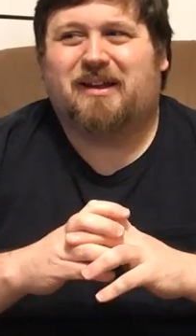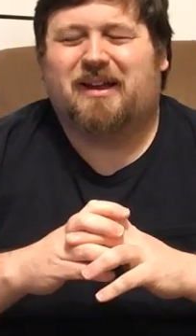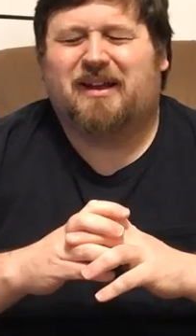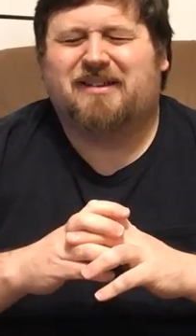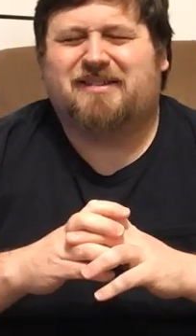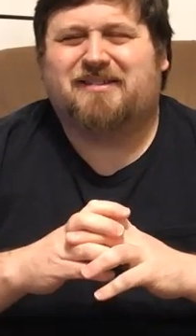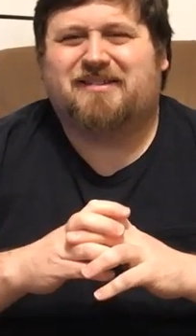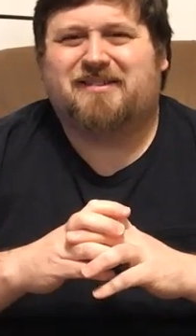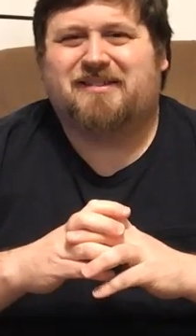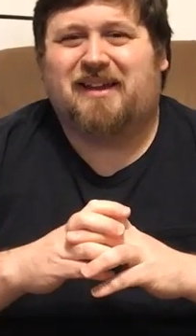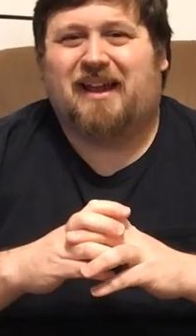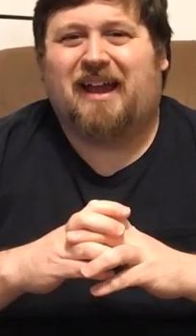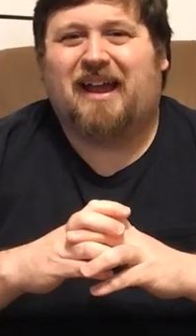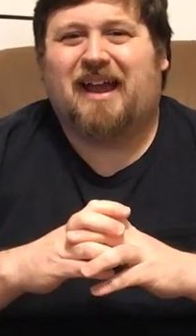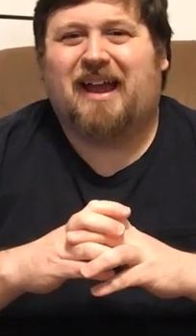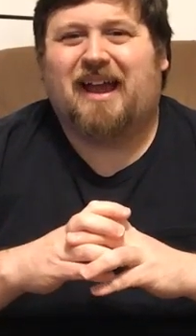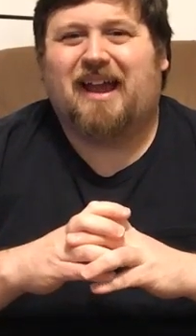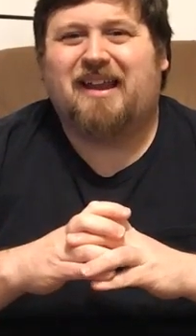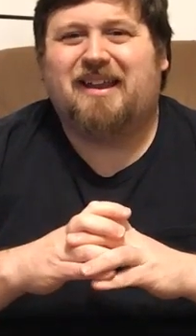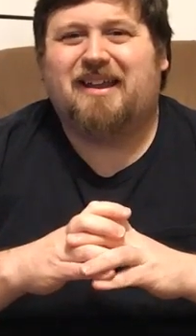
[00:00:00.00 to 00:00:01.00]
it's
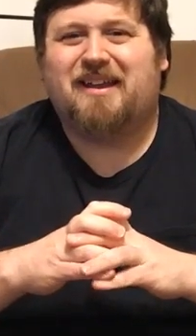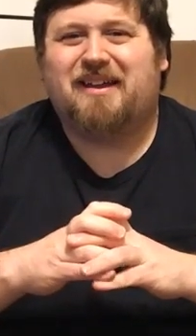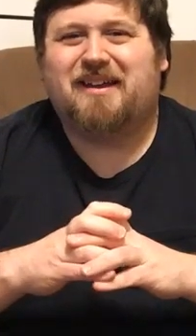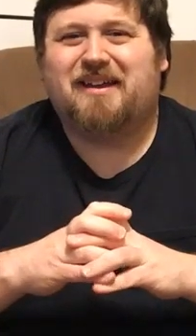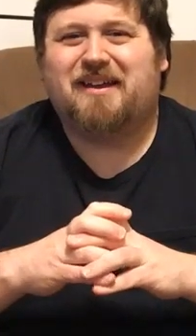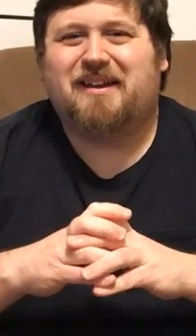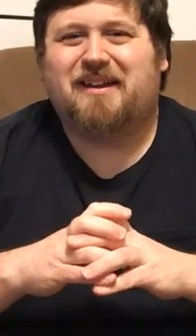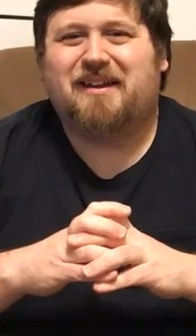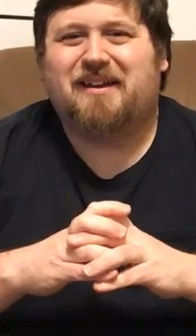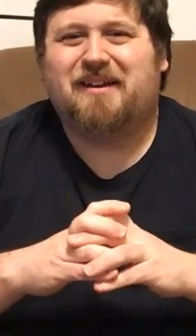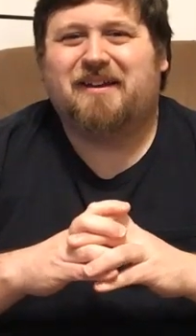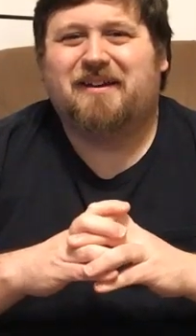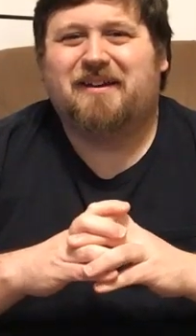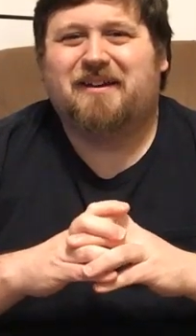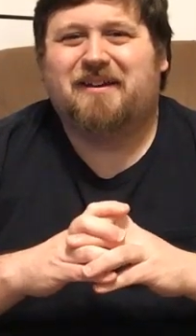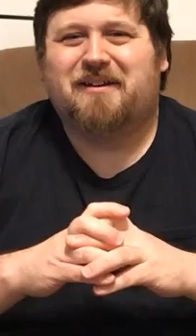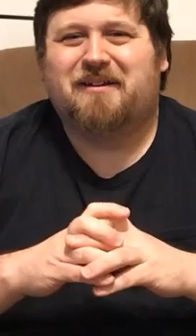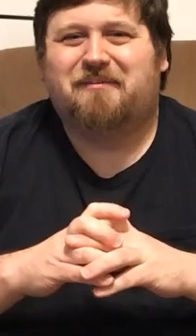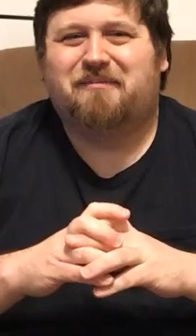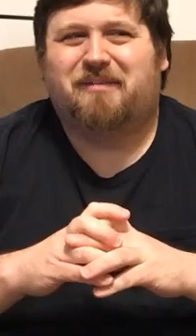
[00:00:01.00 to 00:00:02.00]
sad
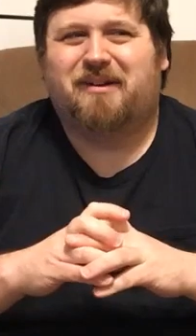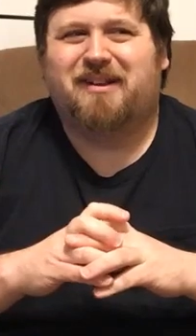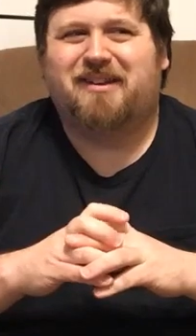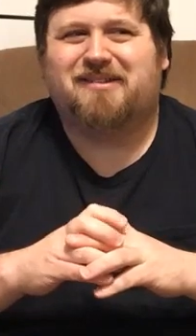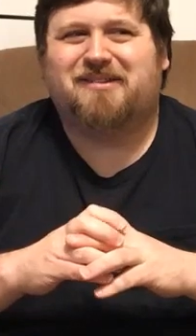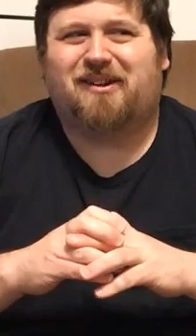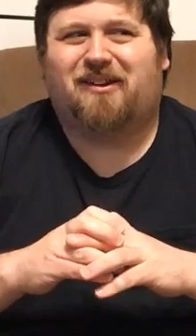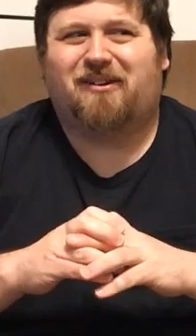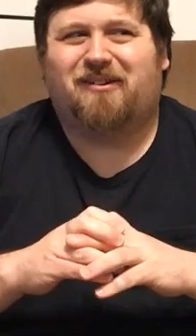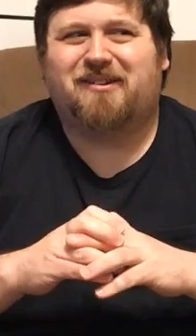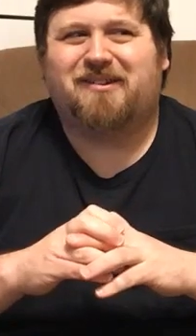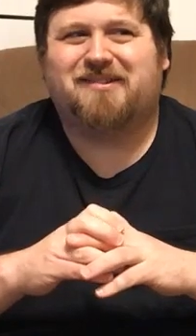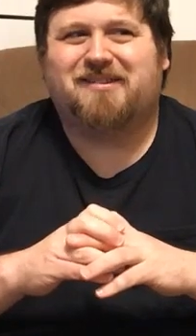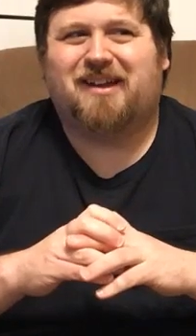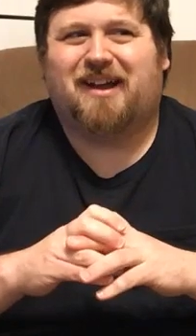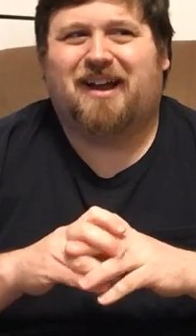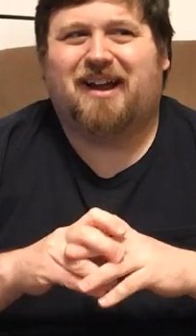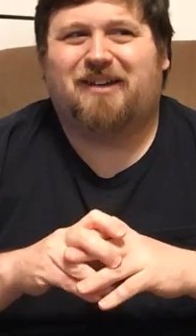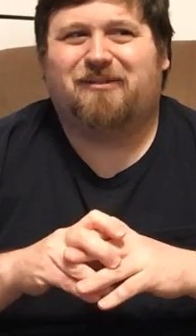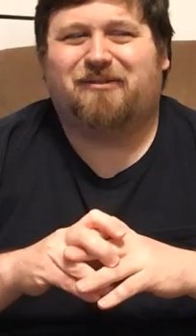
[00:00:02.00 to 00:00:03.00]
but it is hard to
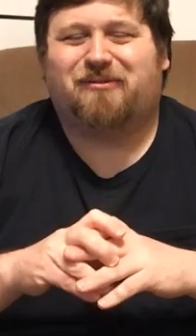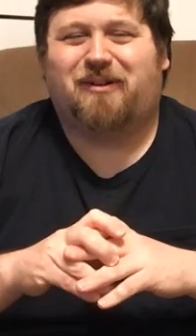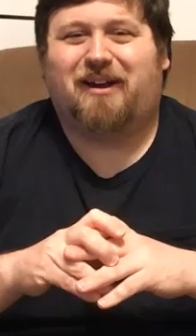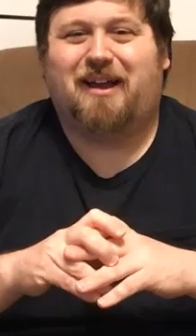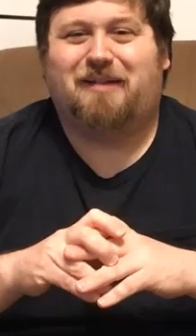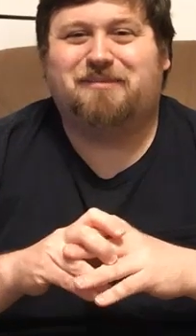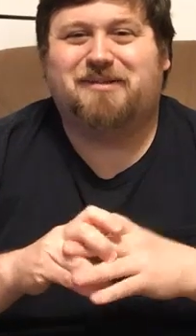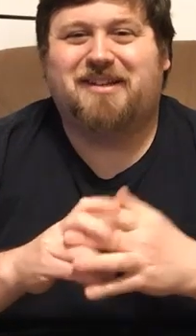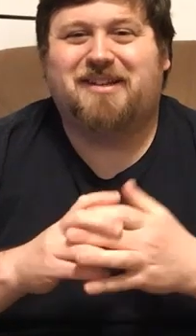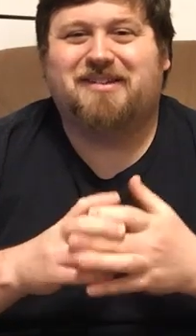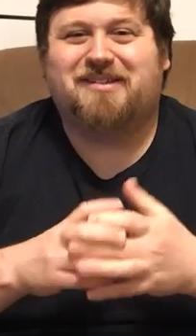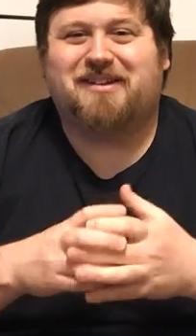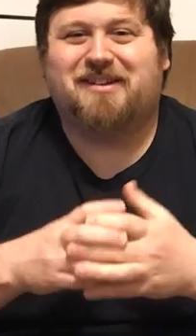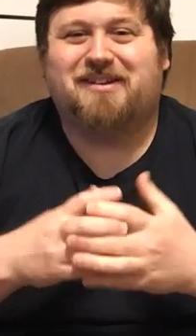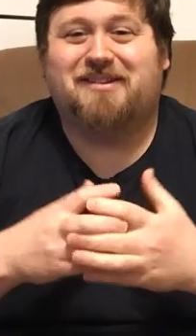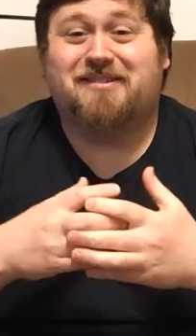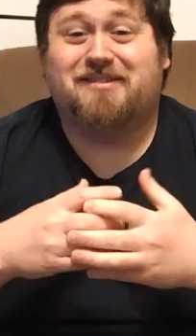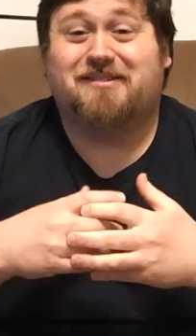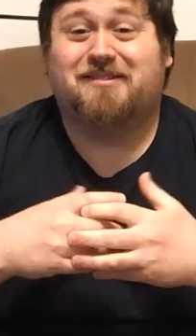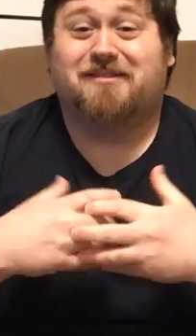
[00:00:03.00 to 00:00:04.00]
side with ramses
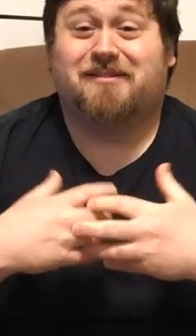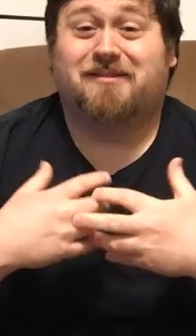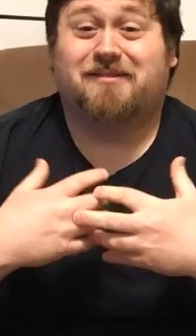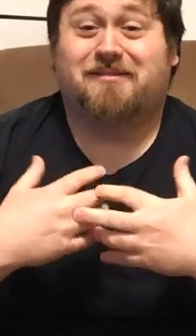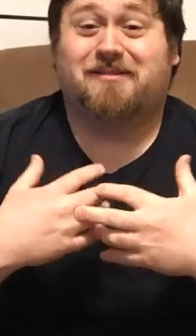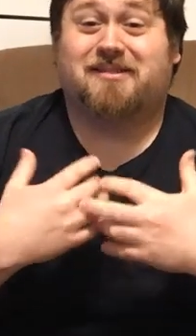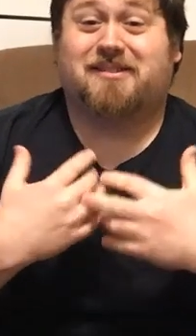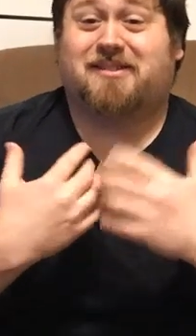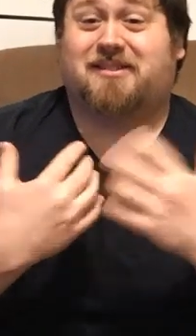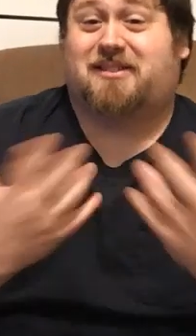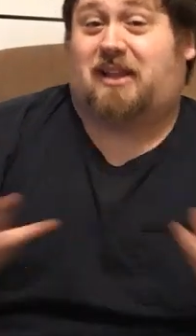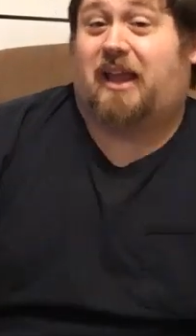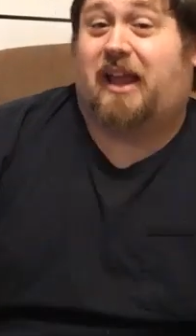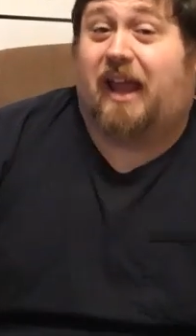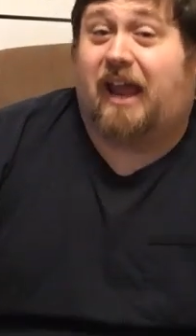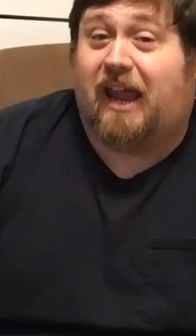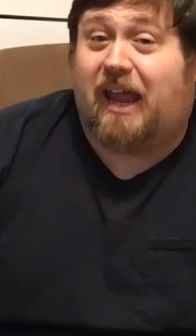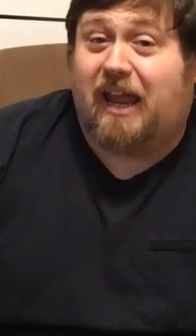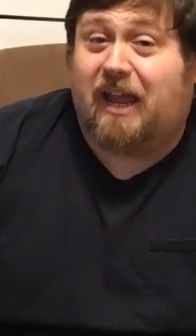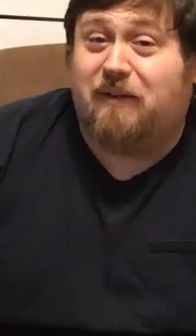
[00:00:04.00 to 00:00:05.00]
cuz
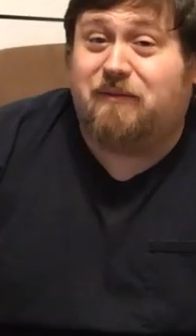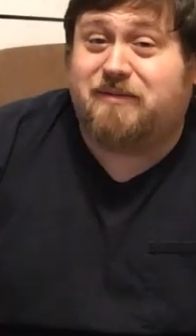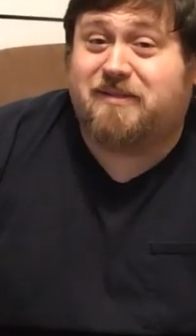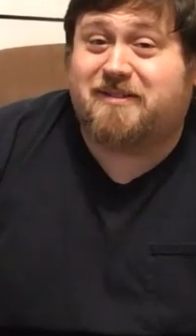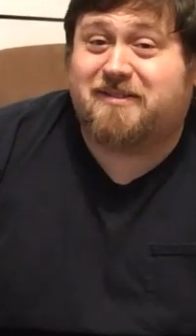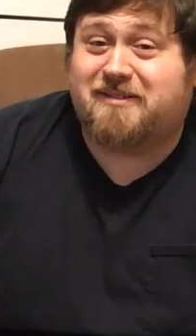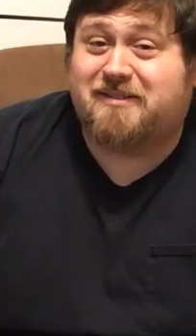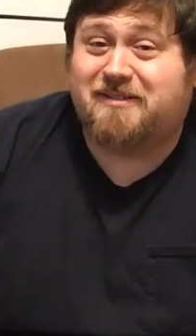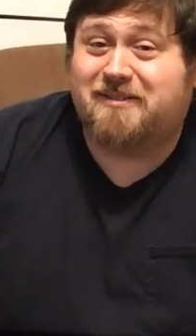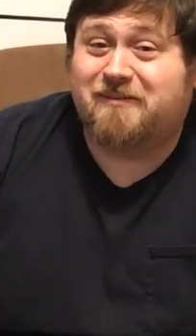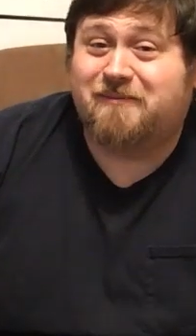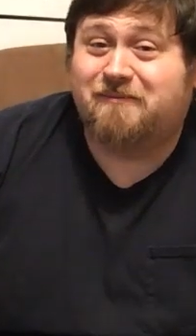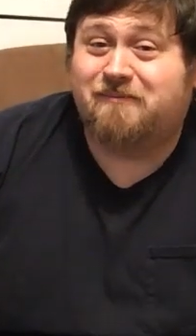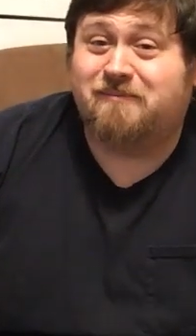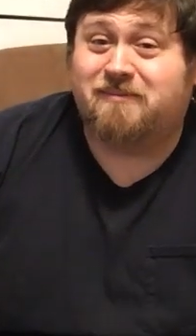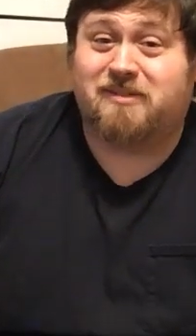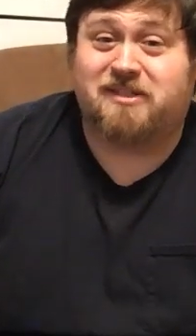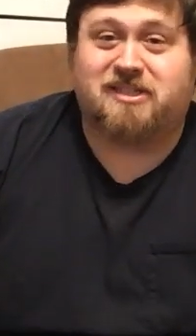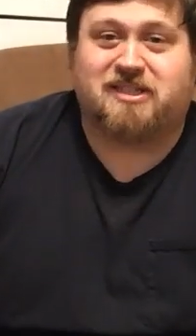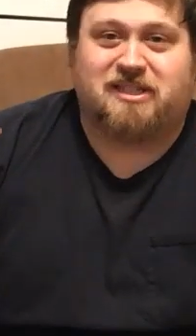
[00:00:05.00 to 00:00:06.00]
slaves
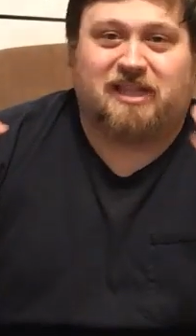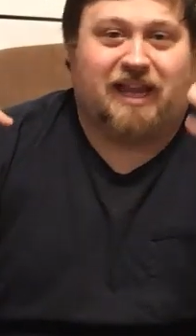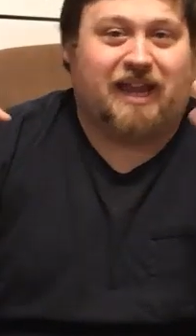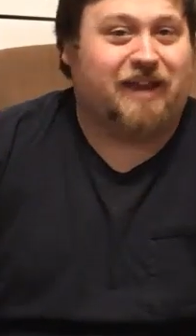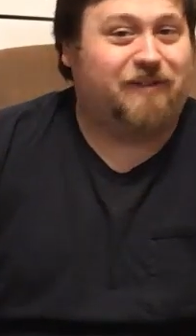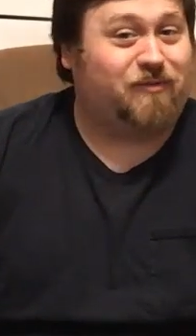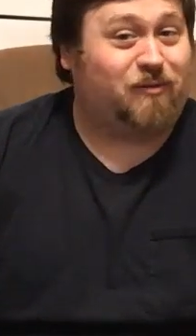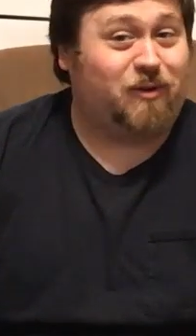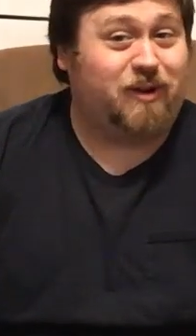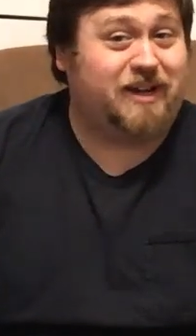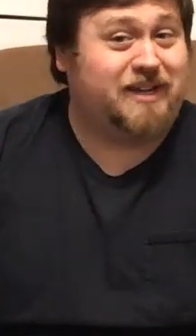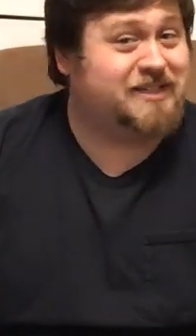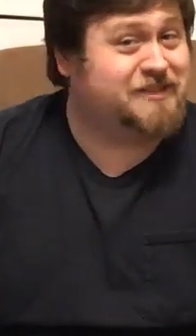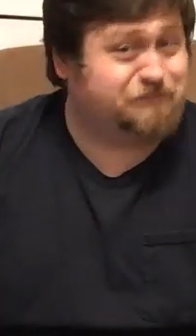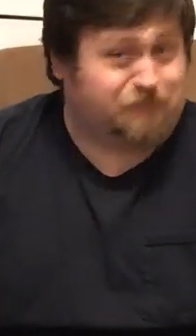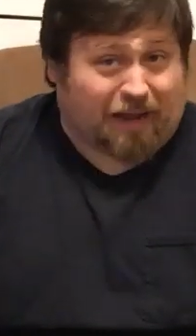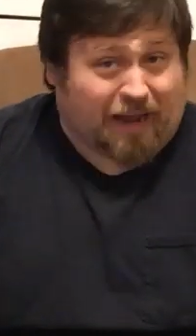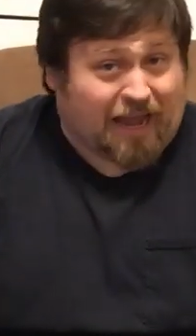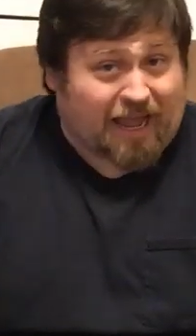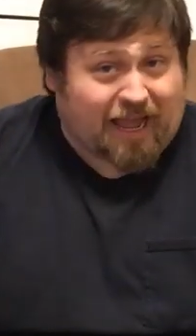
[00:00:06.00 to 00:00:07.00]
slavery is
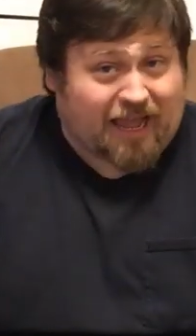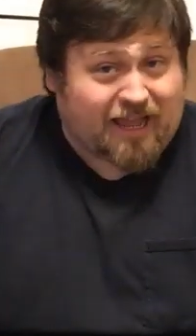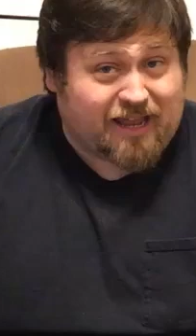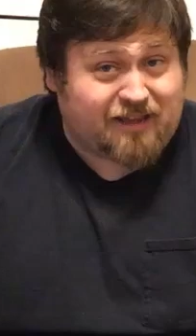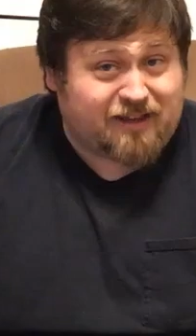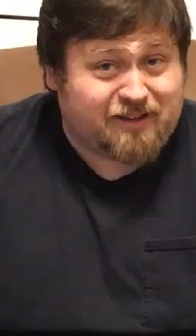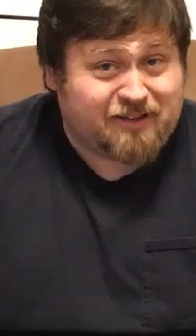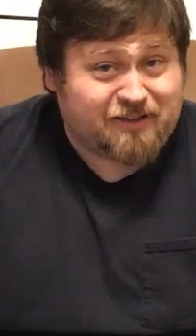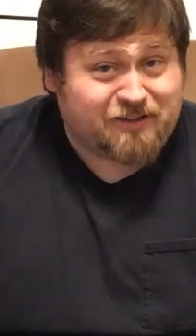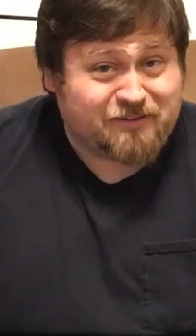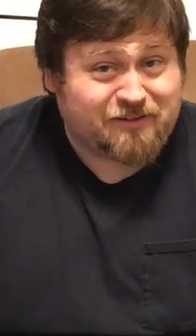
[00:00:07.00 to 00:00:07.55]
bad.